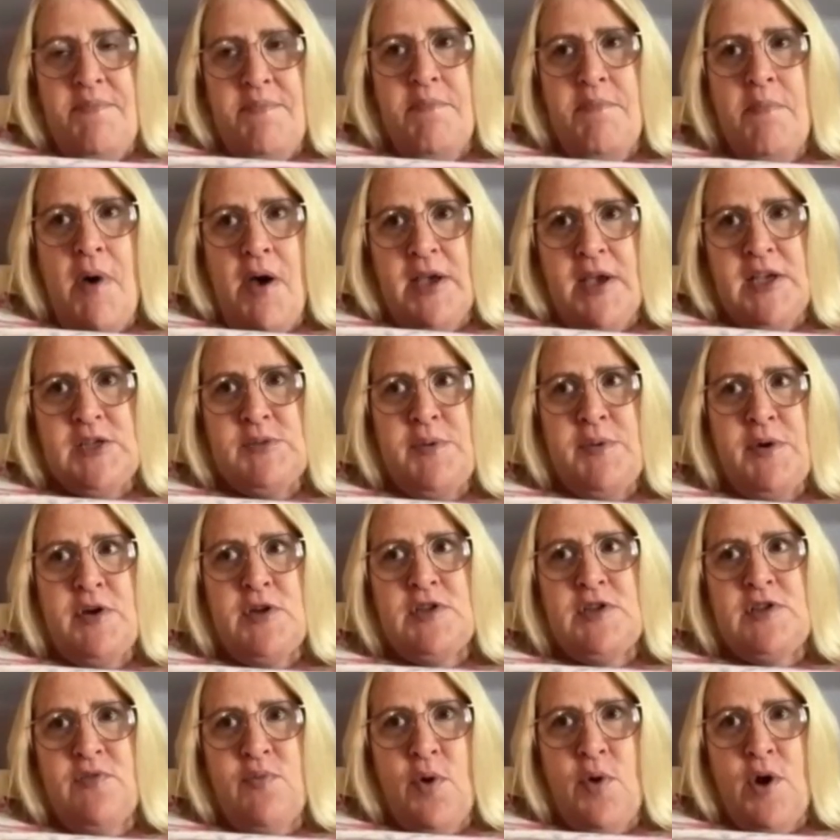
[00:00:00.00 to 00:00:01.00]
my experience
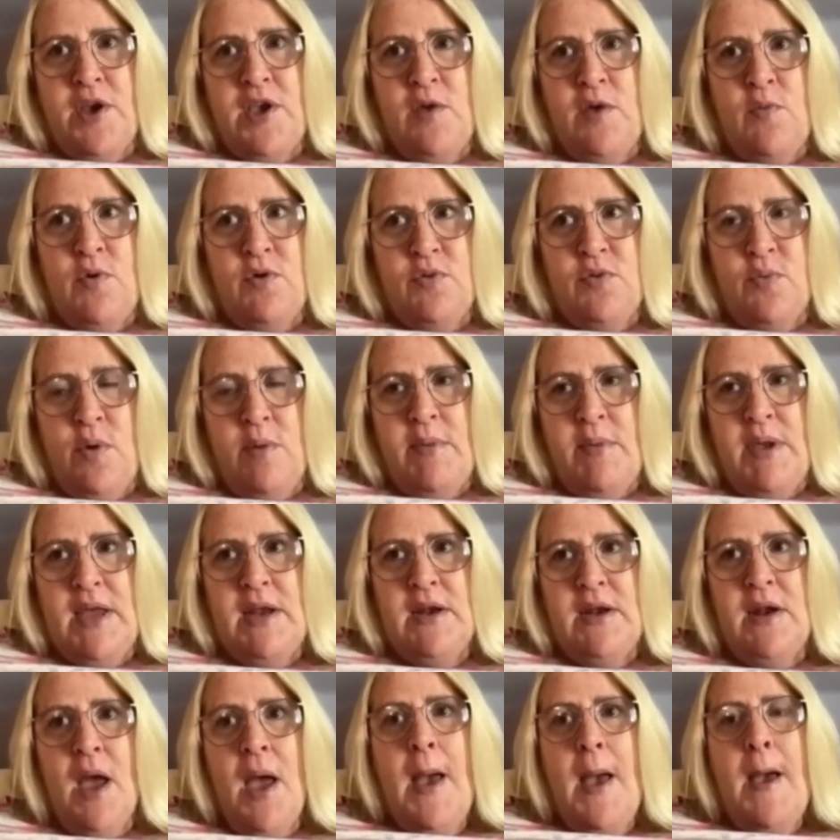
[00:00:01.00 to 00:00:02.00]
of working with women,
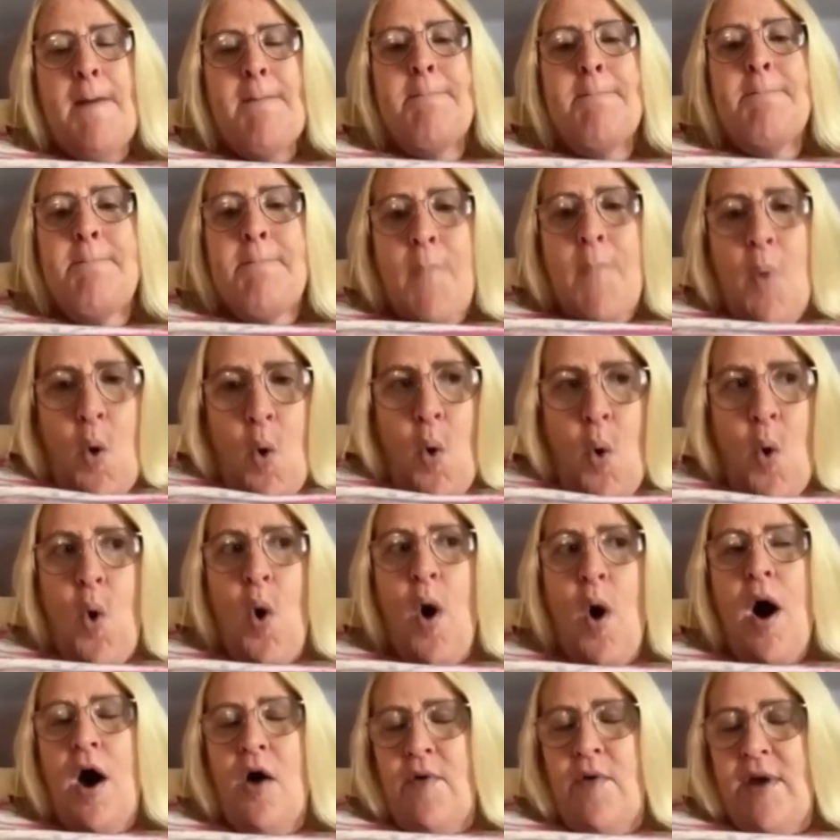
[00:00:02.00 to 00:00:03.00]
more
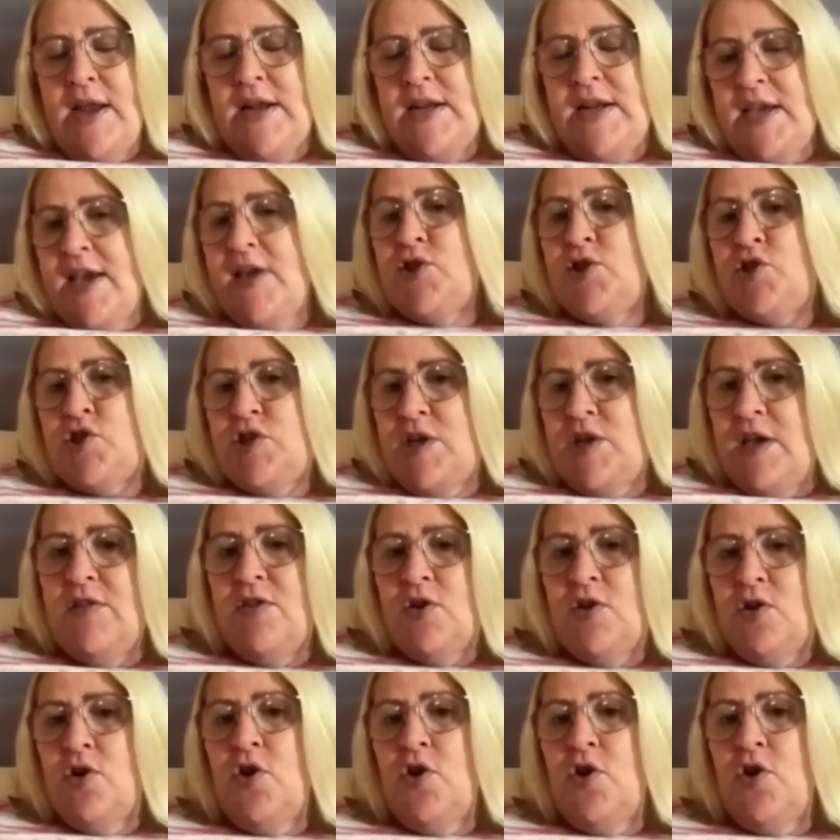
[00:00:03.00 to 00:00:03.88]
are ADHD than